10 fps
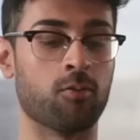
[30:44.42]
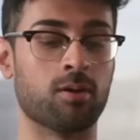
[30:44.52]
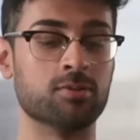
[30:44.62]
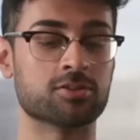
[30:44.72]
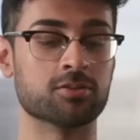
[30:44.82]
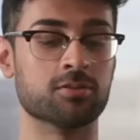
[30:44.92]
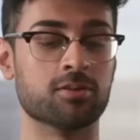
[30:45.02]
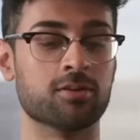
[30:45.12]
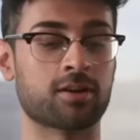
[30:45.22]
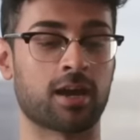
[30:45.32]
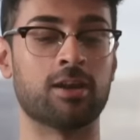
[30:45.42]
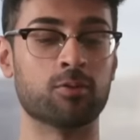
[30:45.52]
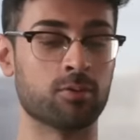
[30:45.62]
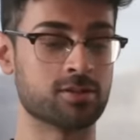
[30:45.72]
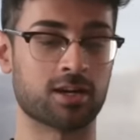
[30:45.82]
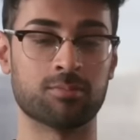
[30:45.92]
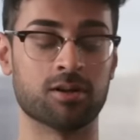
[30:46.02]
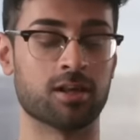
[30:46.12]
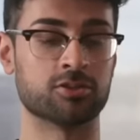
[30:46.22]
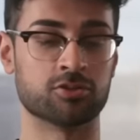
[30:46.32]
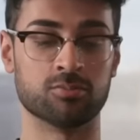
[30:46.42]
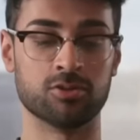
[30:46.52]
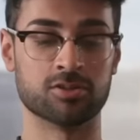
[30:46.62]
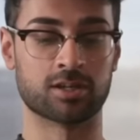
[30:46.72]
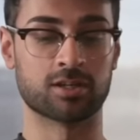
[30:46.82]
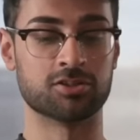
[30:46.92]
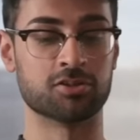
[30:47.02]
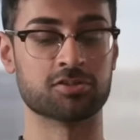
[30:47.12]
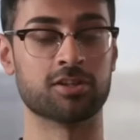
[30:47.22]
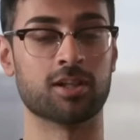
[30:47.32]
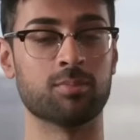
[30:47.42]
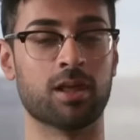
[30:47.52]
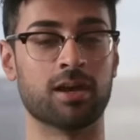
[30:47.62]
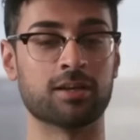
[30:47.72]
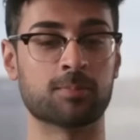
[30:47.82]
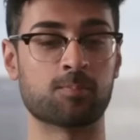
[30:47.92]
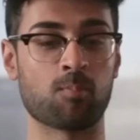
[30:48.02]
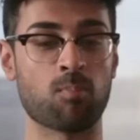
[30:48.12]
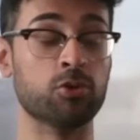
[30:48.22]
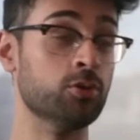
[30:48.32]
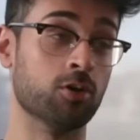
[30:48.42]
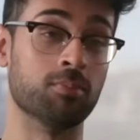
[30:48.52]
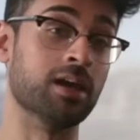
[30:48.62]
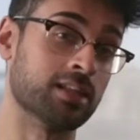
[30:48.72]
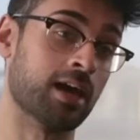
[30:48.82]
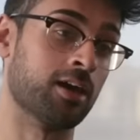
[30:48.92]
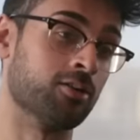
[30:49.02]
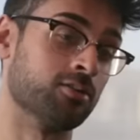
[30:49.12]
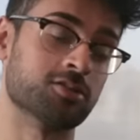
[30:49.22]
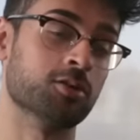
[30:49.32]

well i mean so okay i know we were talking about like drill music and yeah. jersey club like you don't make that at all